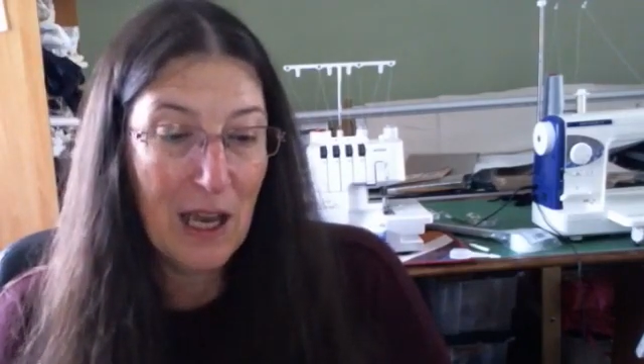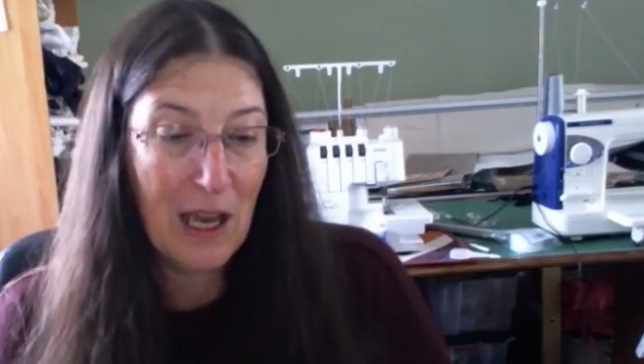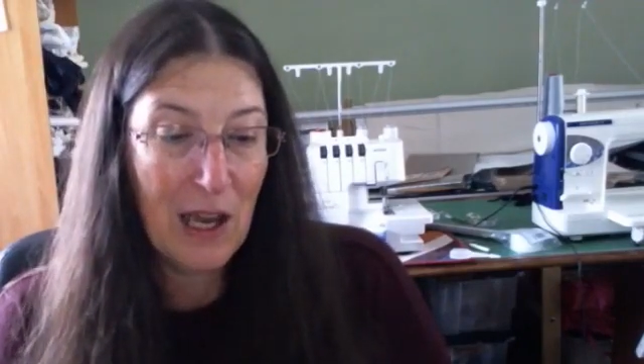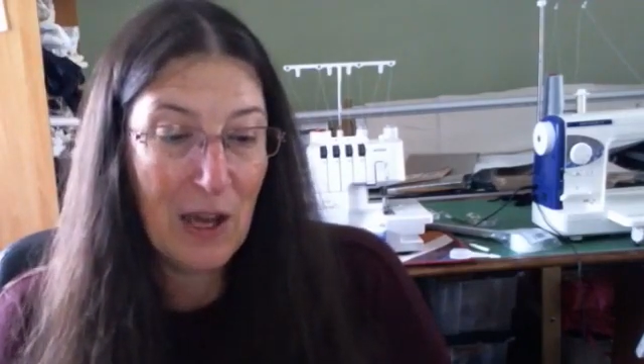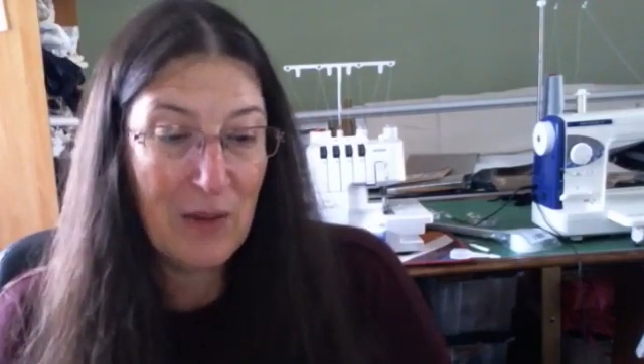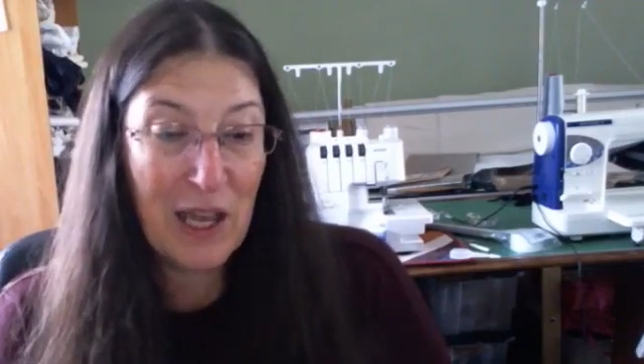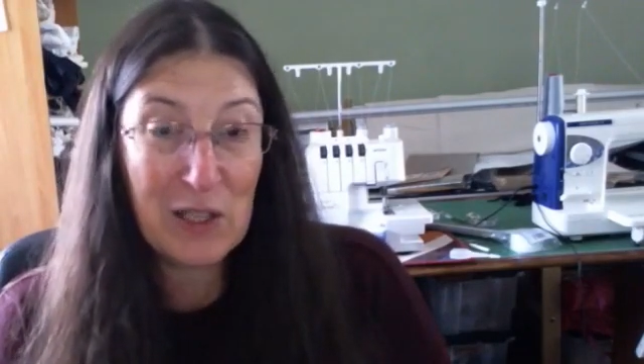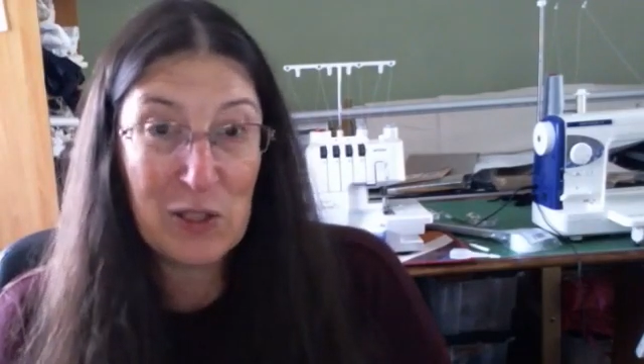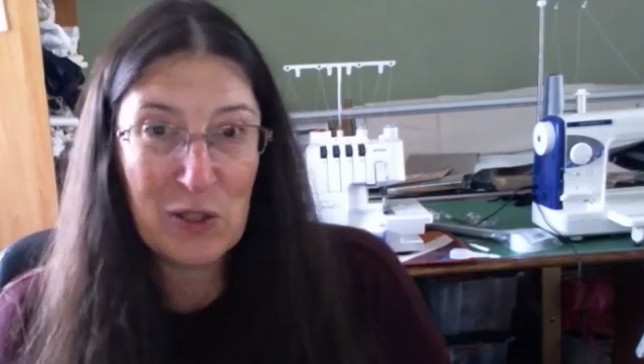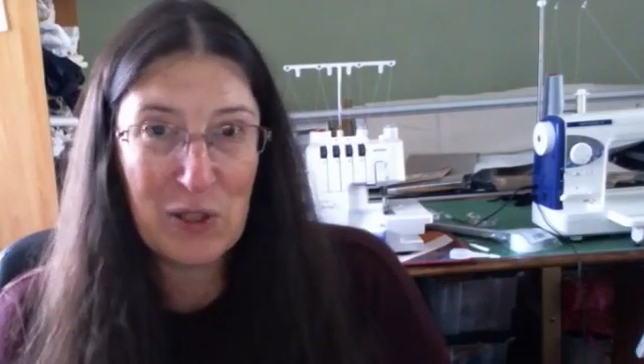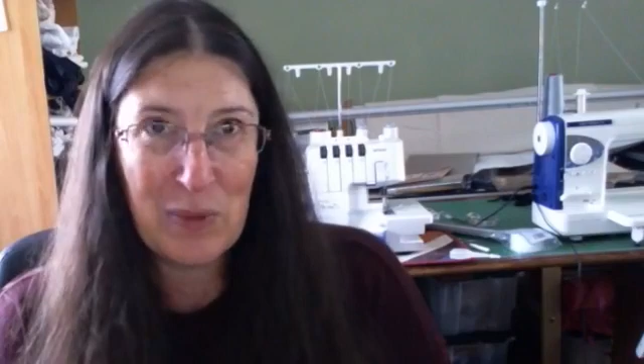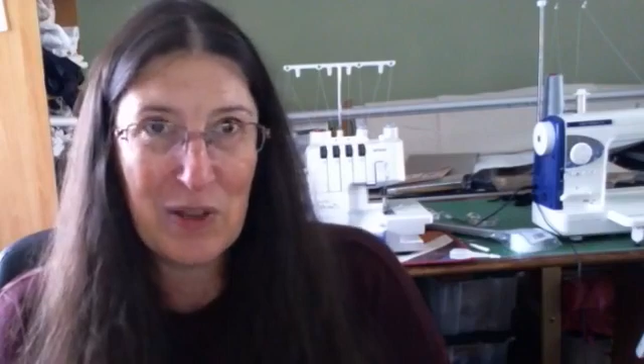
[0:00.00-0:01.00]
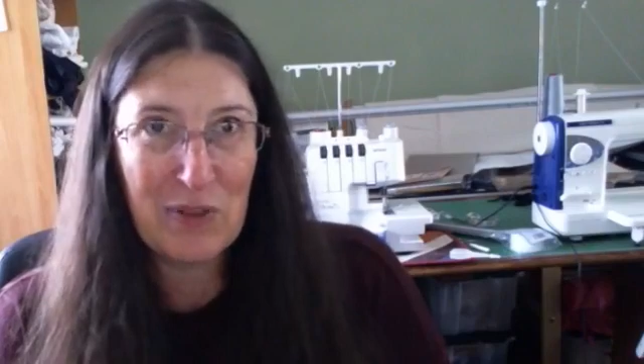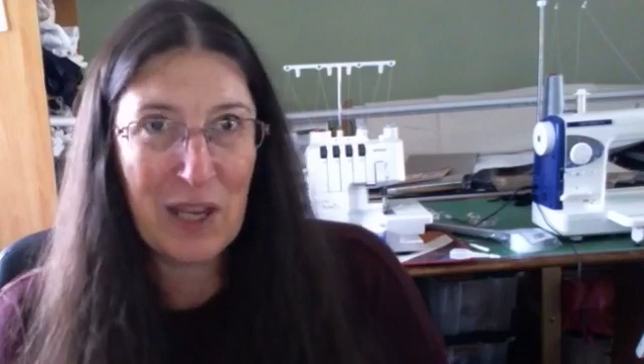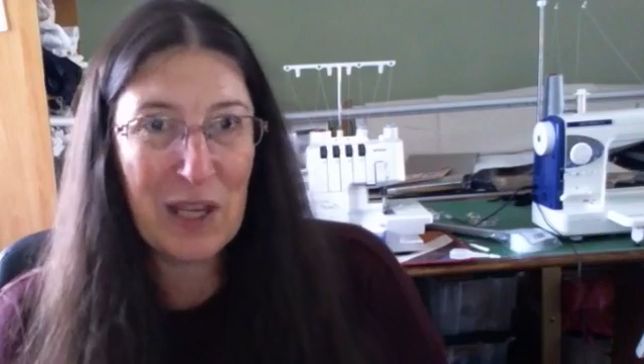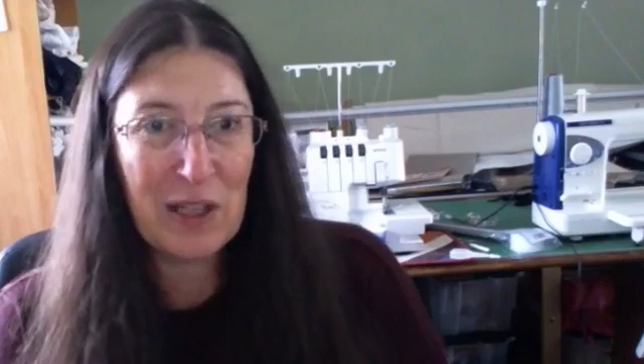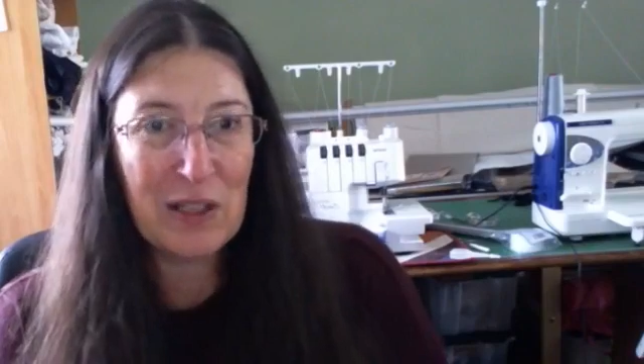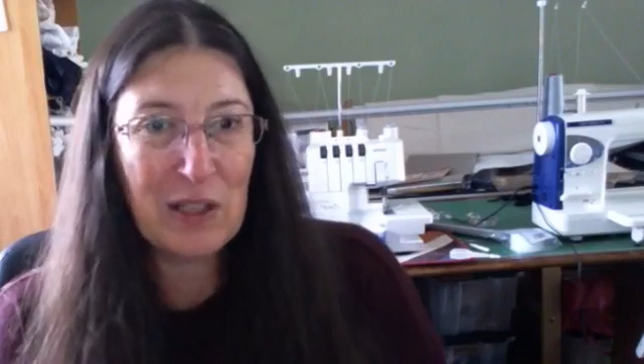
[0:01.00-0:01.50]
That took a bit of
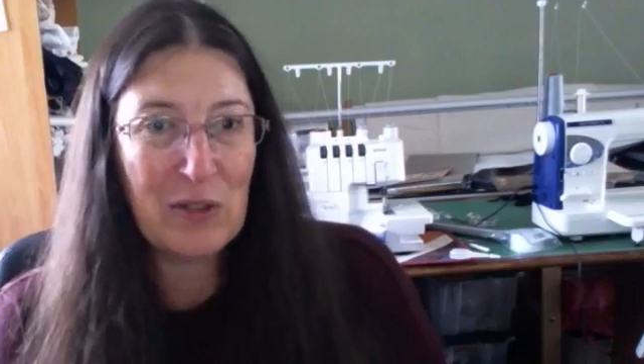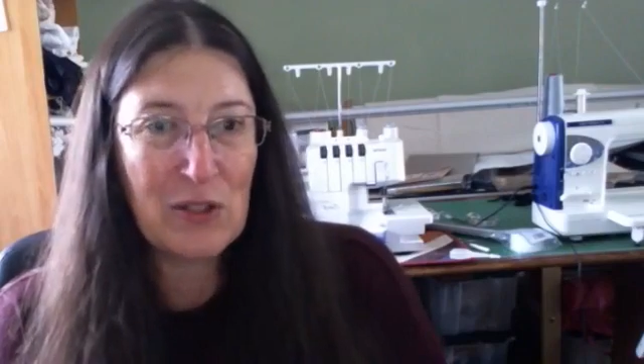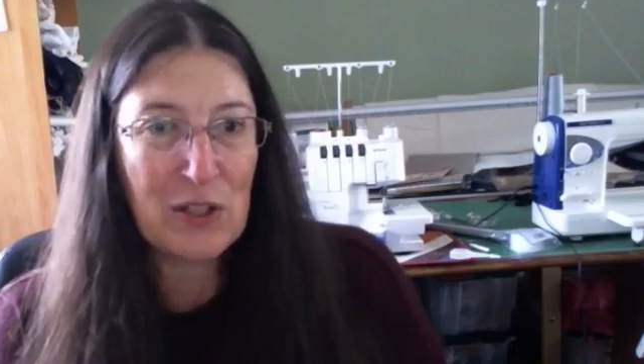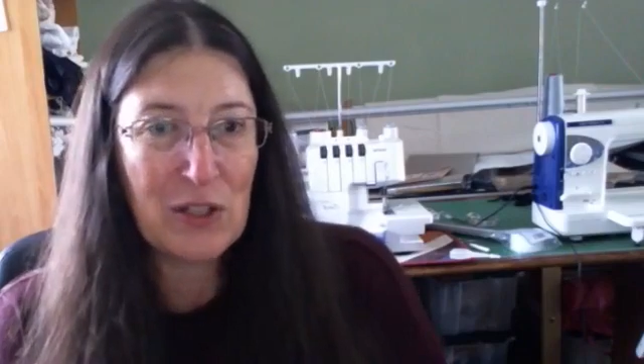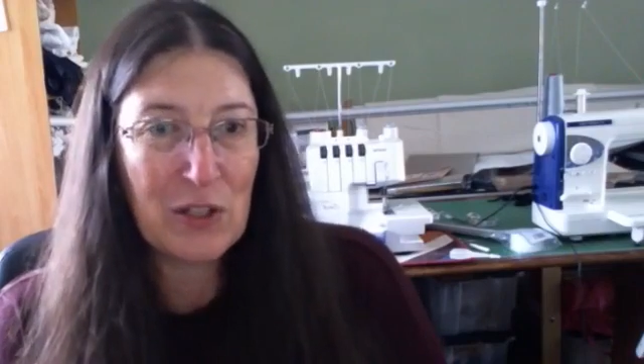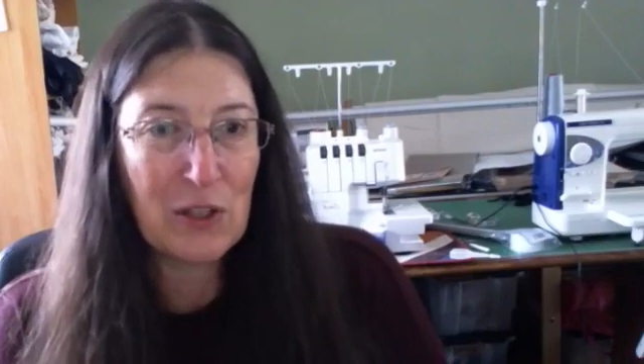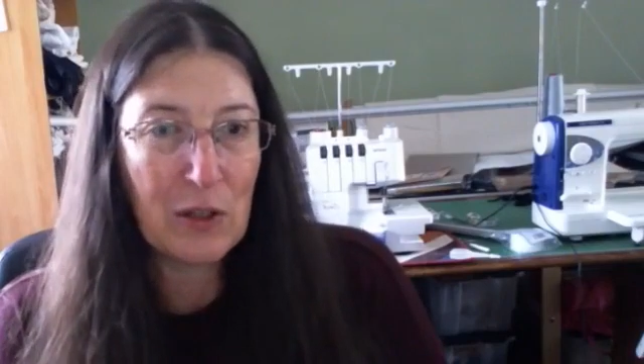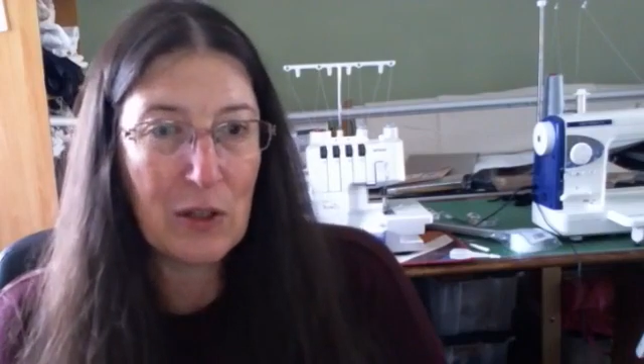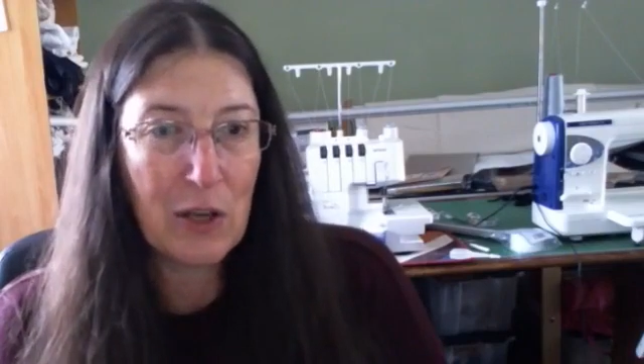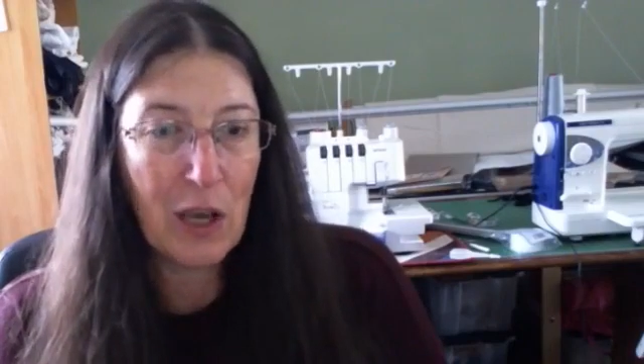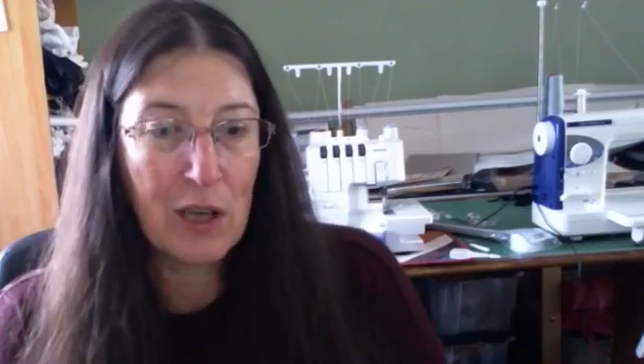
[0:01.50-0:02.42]
getting used to.